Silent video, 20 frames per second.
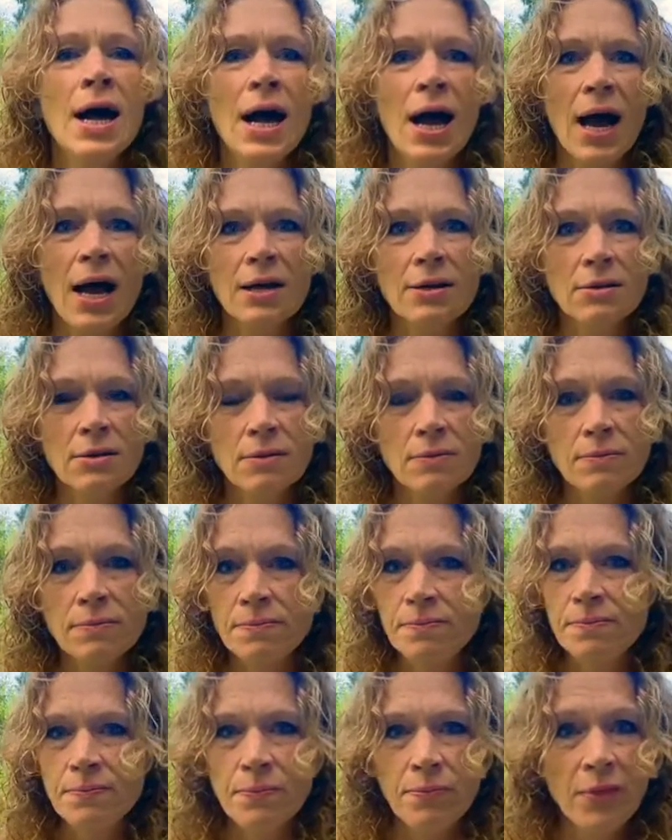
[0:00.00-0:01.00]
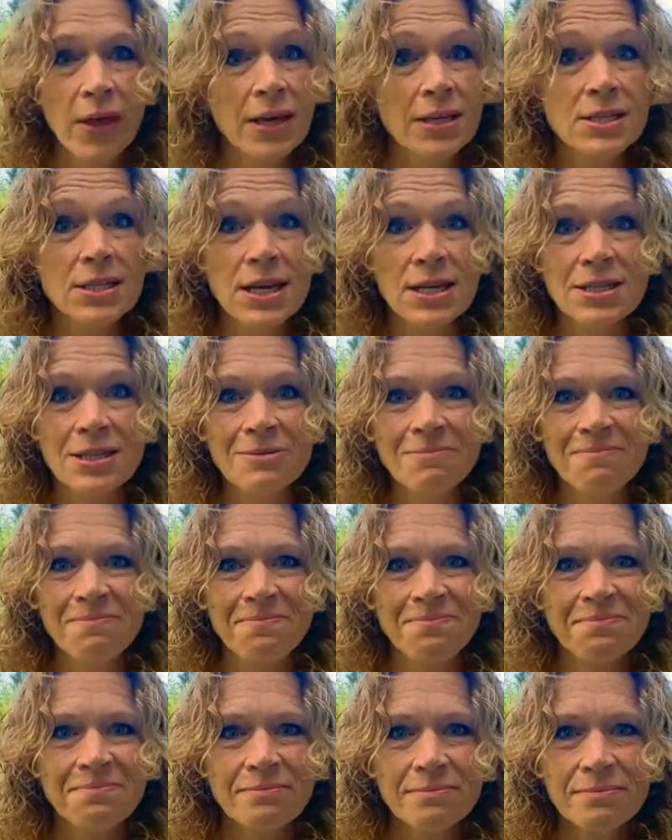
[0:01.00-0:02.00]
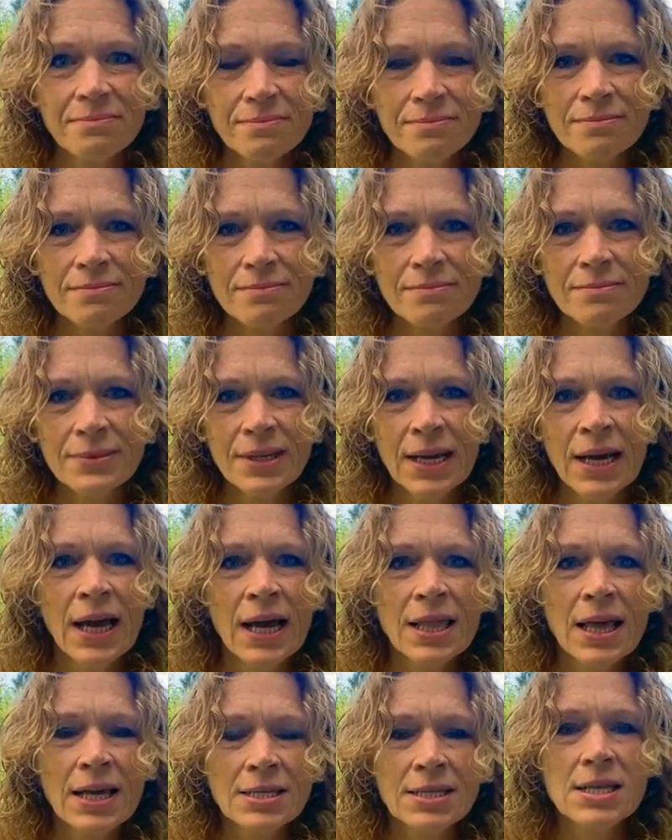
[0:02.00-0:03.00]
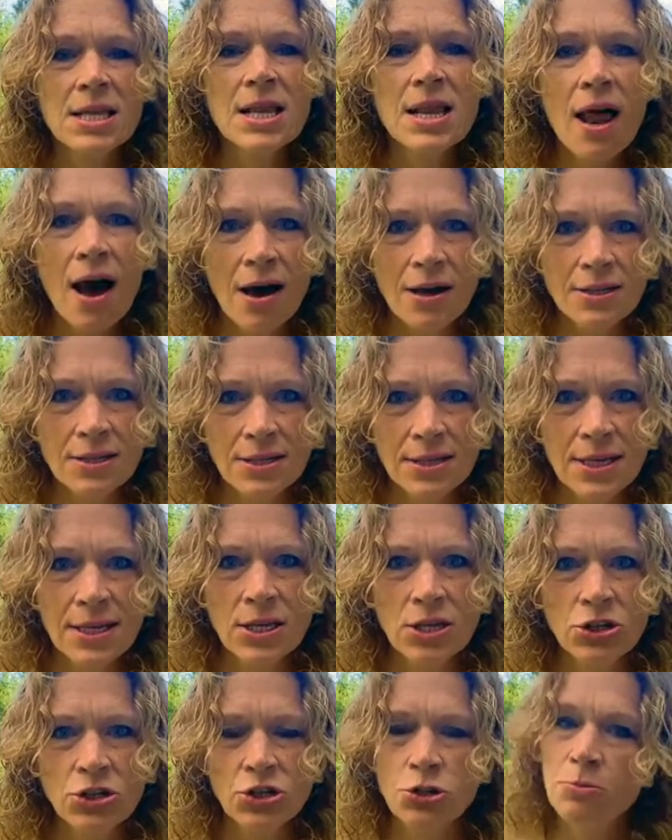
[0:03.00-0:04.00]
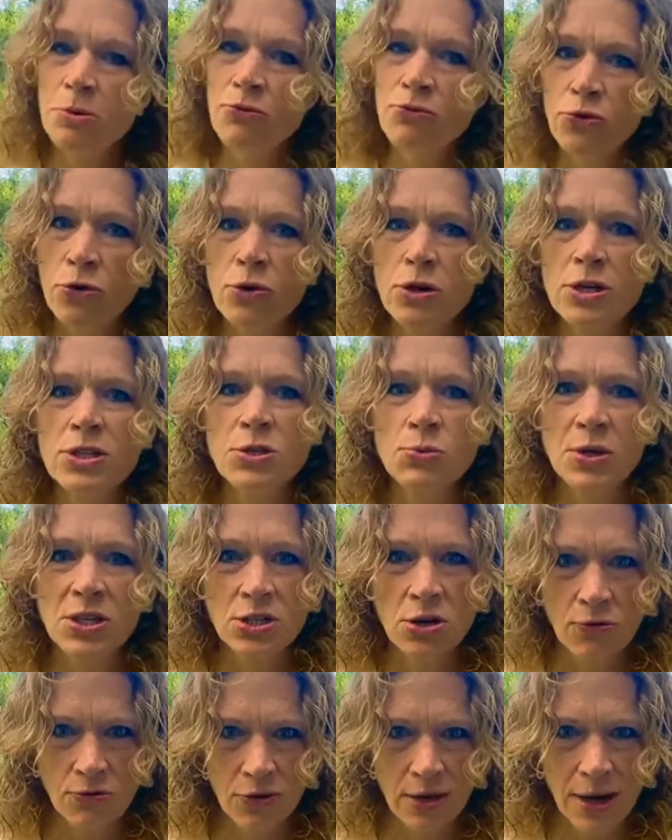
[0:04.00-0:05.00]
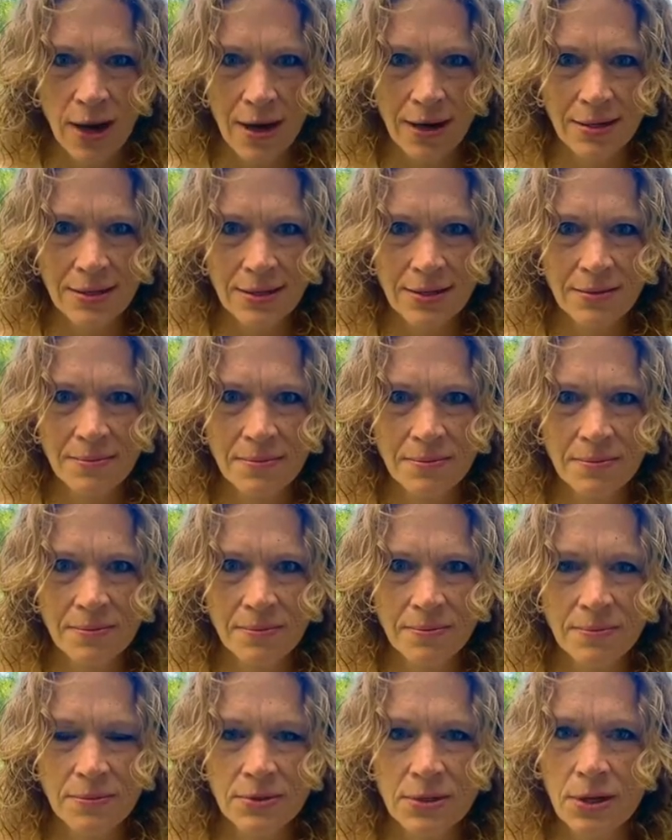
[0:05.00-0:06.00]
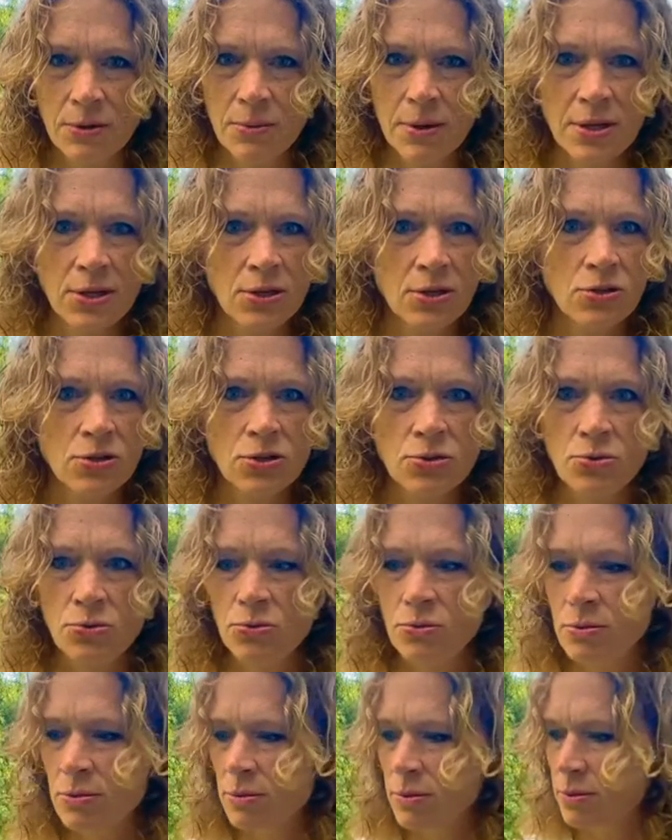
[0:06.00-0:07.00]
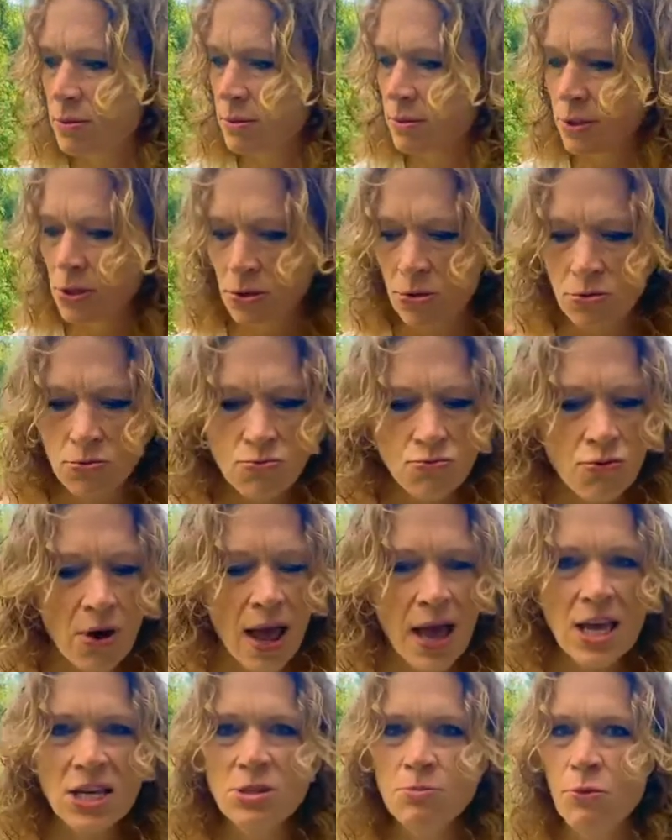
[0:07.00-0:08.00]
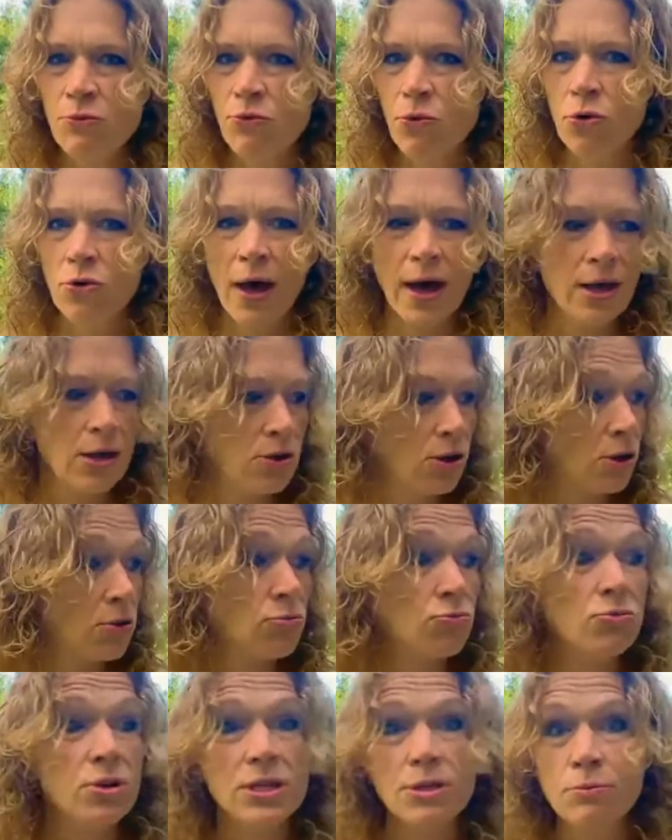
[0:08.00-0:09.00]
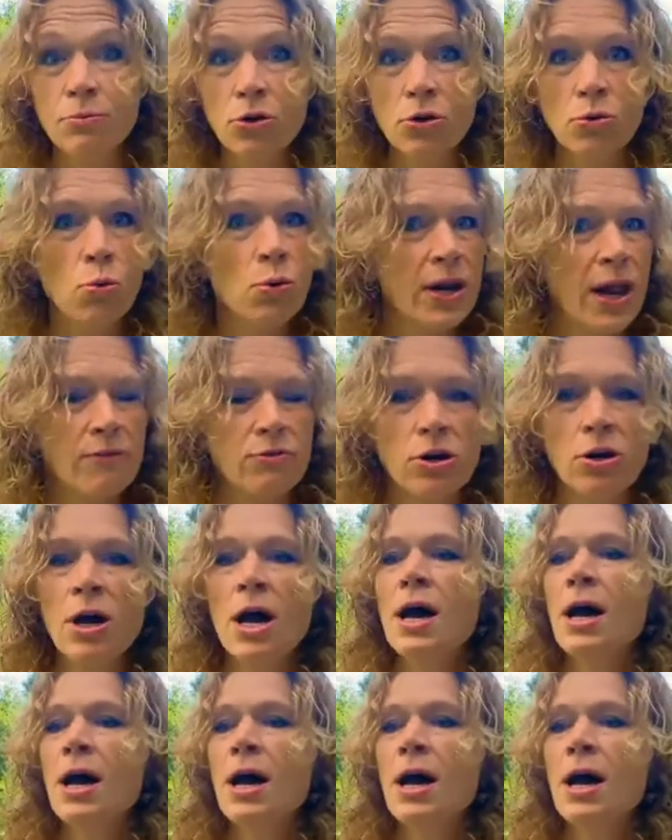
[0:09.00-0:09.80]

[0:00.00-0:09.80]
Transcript: And that's it. That's the last thing you do before you switch off the light. So whether you do, you can read before that, you can read a book, whatever.